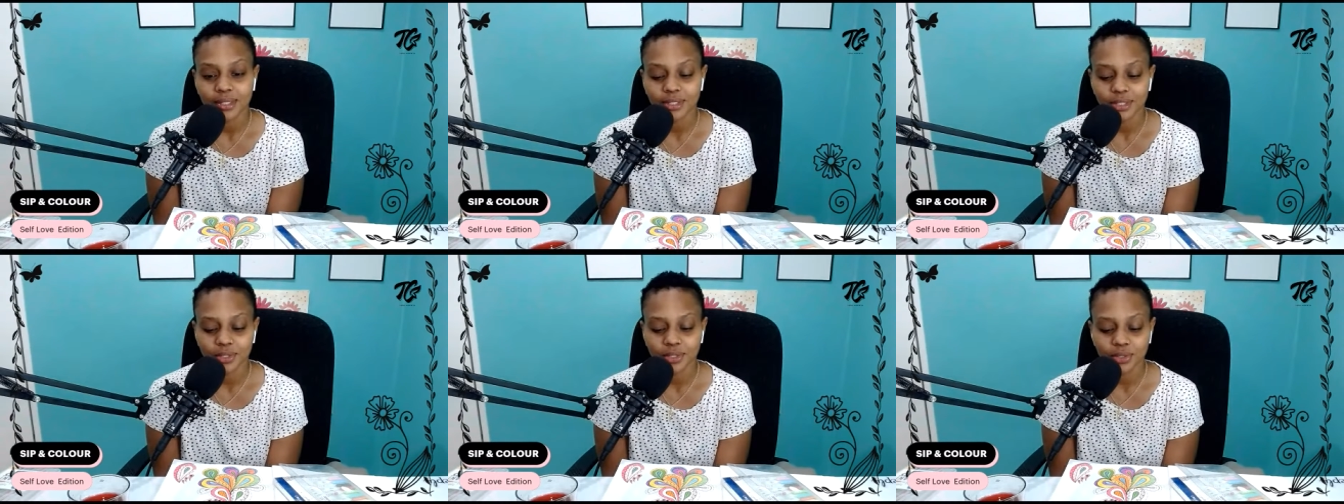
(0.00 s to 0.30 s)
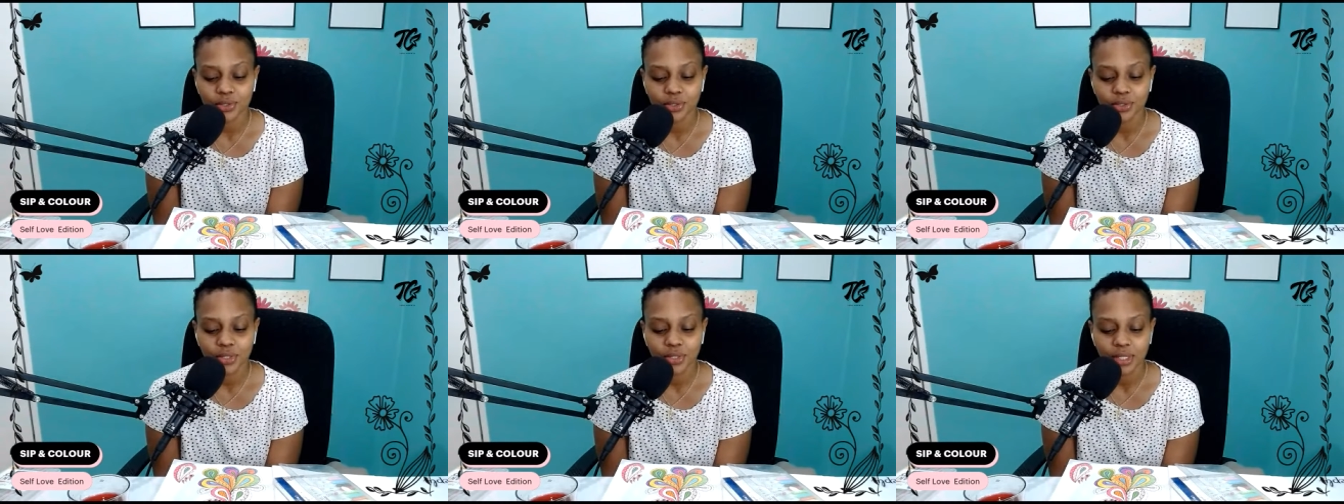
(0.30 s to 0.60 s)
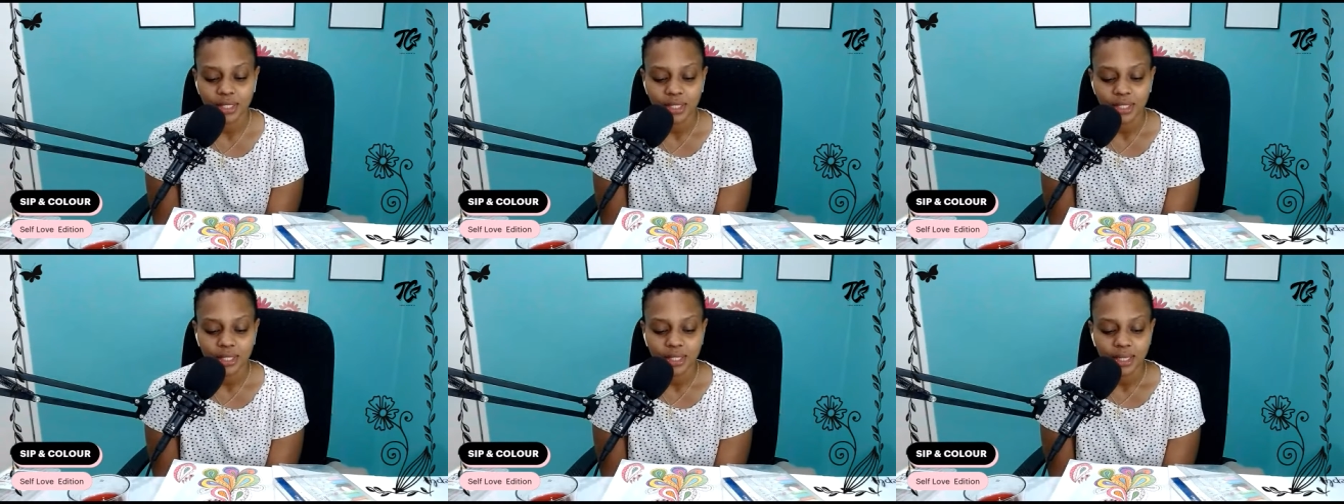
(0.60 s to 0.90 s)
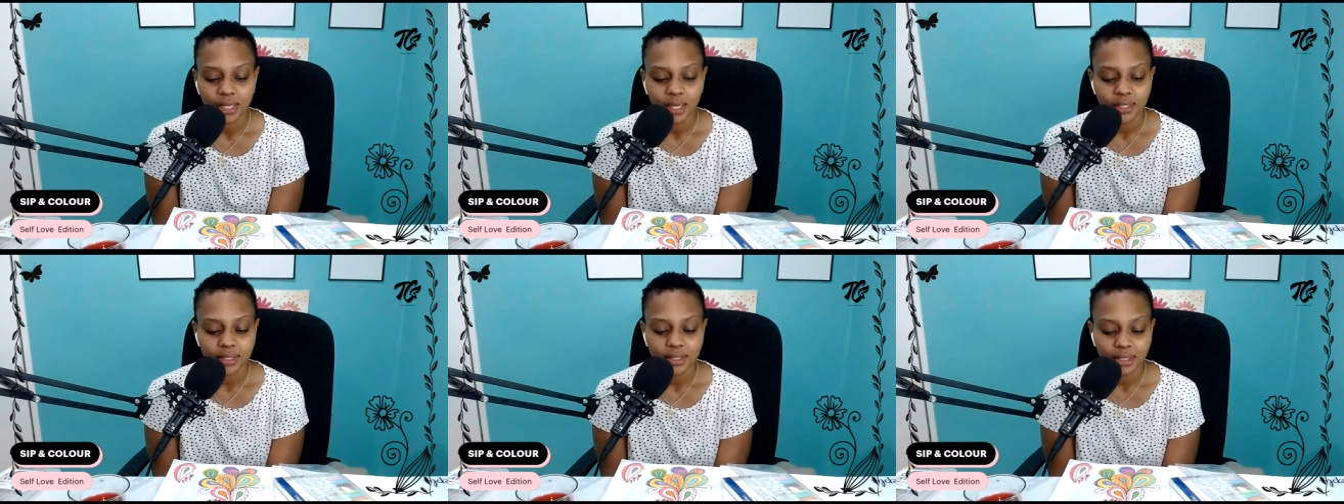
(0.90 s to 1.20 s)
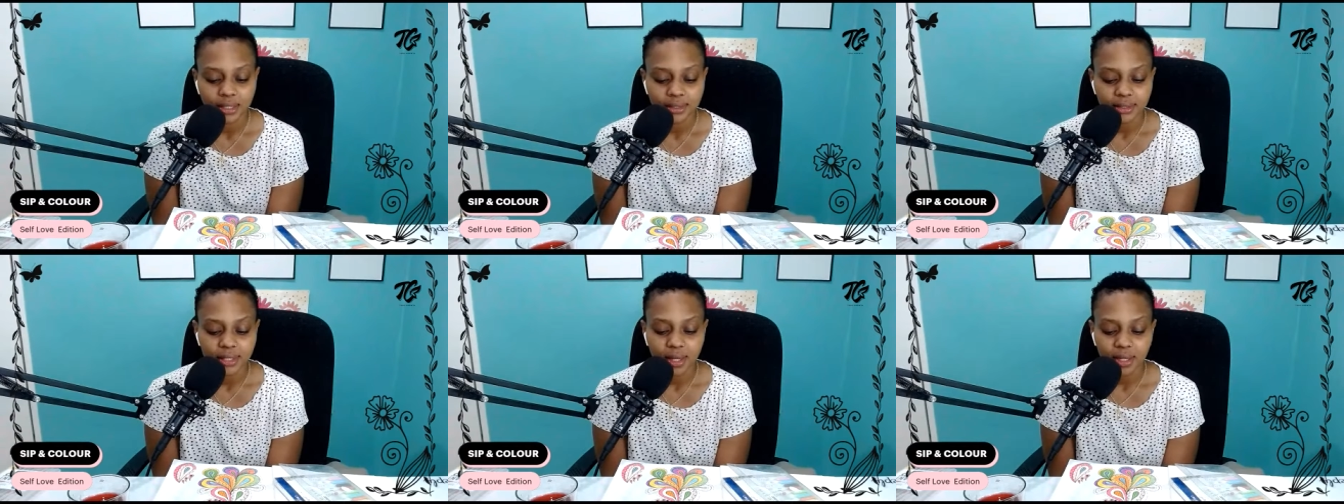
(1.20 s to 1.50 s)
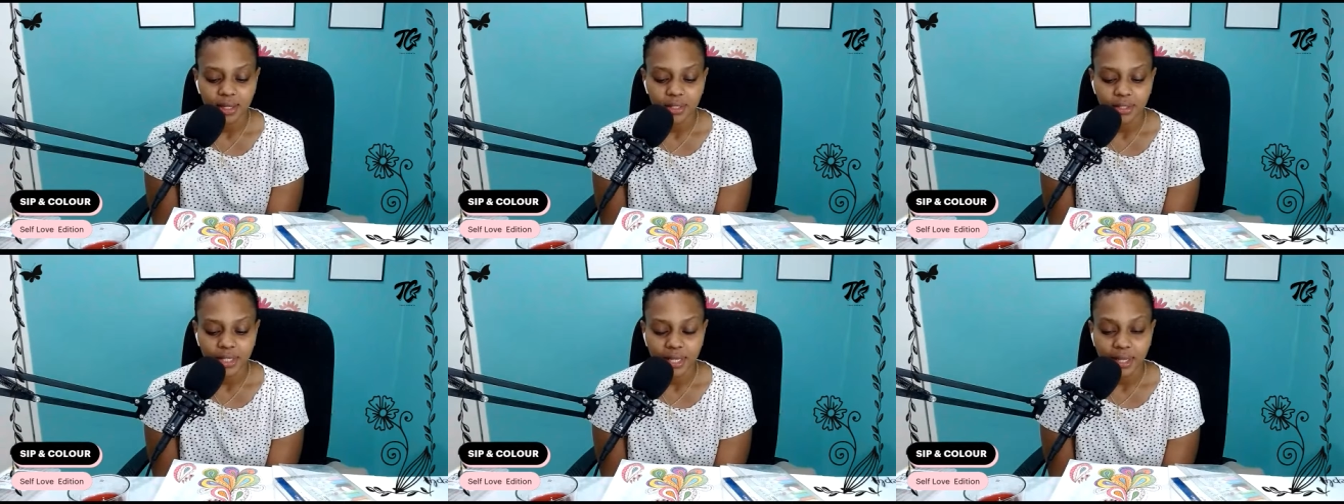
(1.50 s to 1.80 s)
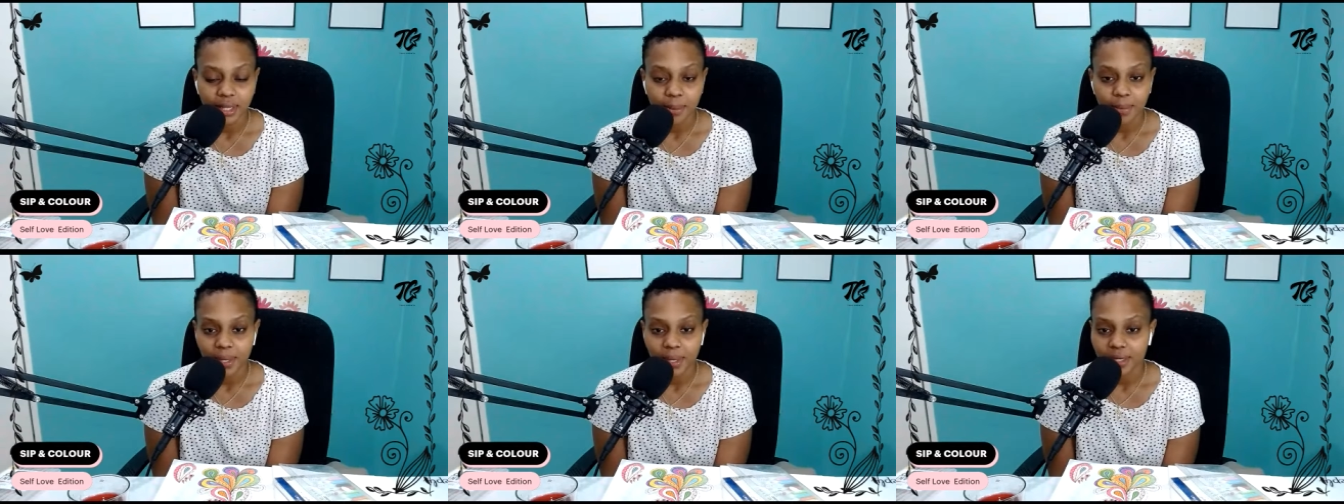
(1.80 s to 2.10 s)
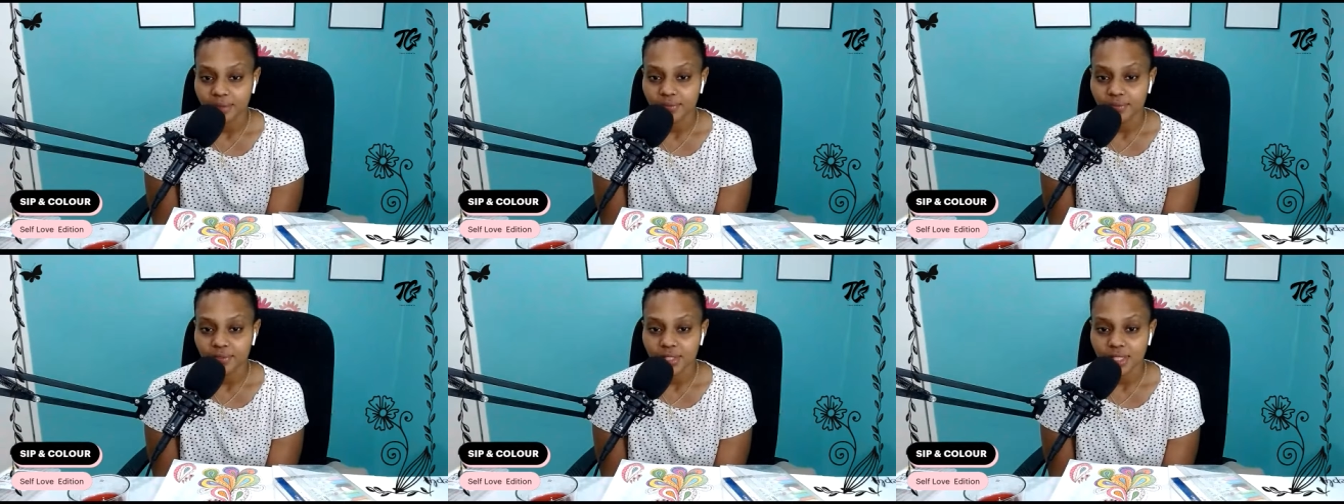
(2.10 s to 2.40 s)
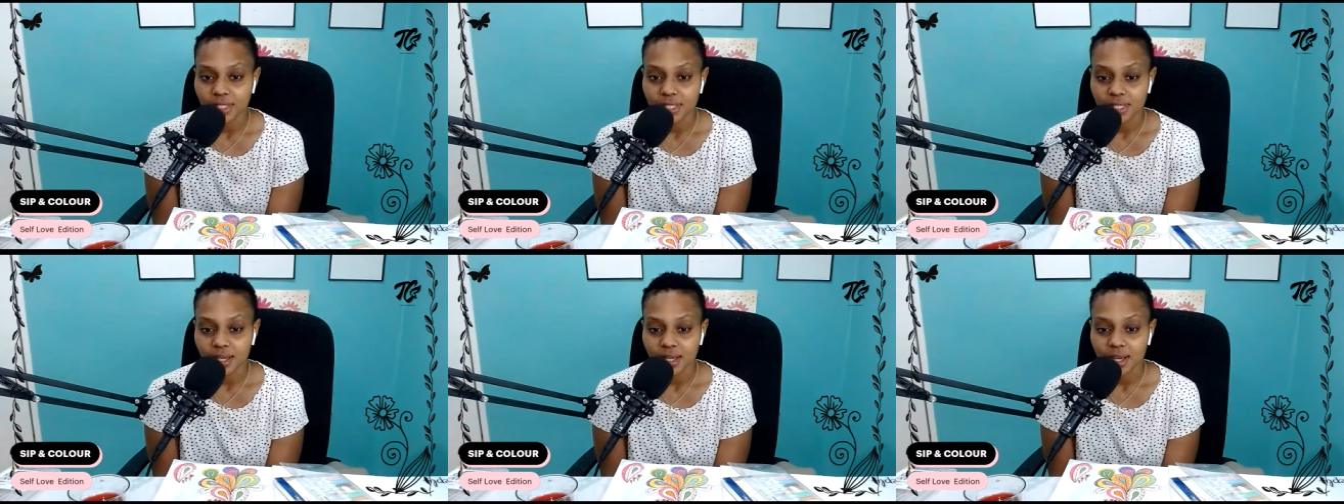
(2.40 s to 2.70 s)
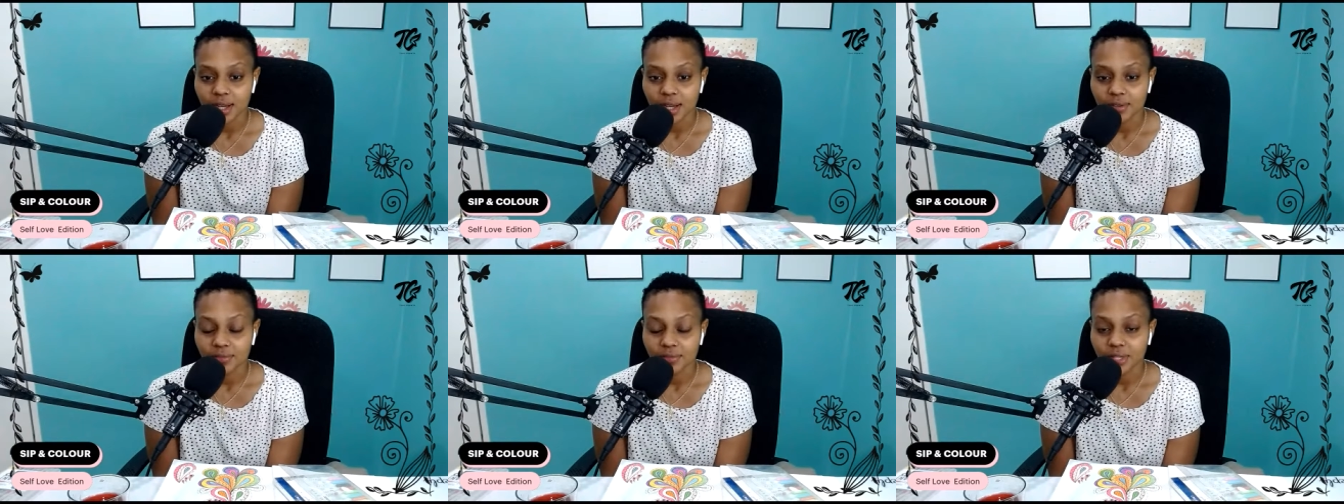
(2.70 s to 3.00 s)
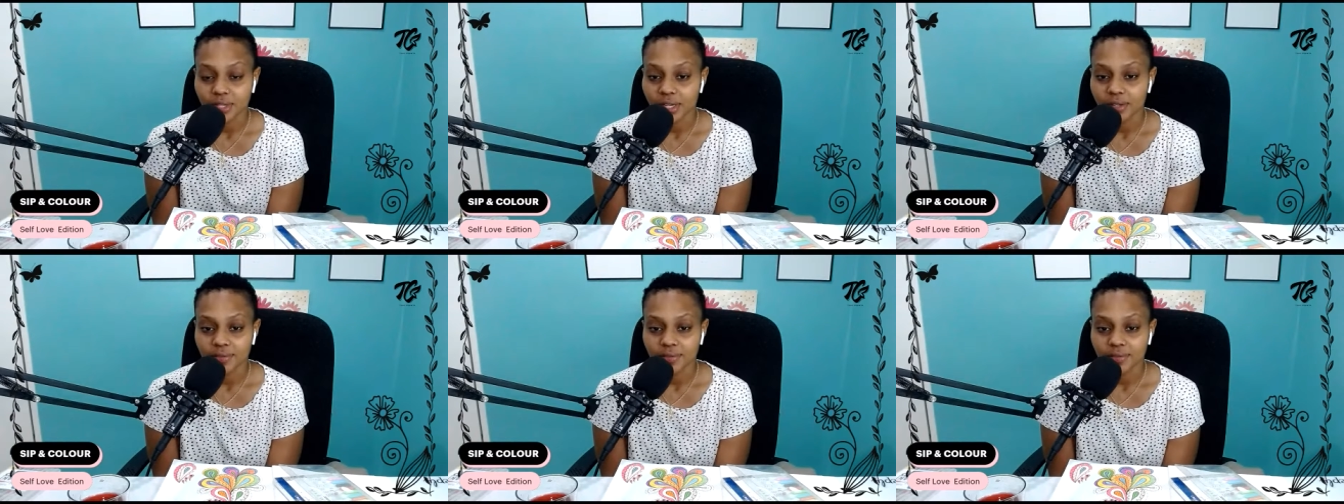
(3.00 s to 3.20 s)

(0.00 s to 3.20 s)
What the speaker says: So adult coloring, the benefits are very,